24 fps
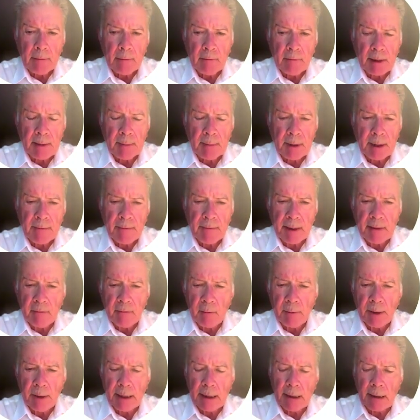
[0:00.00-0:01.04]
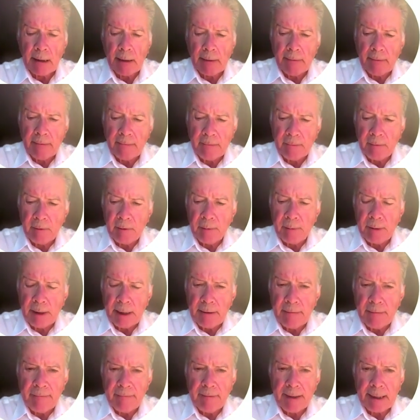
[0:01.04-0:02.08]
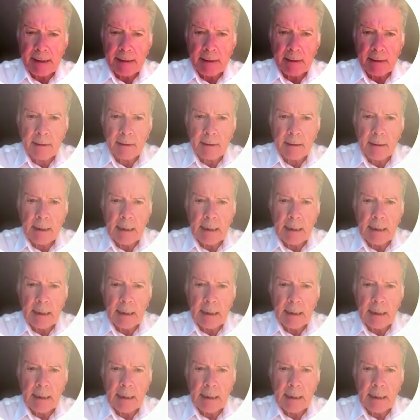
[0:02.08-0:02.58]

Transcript: receptivity would be affected.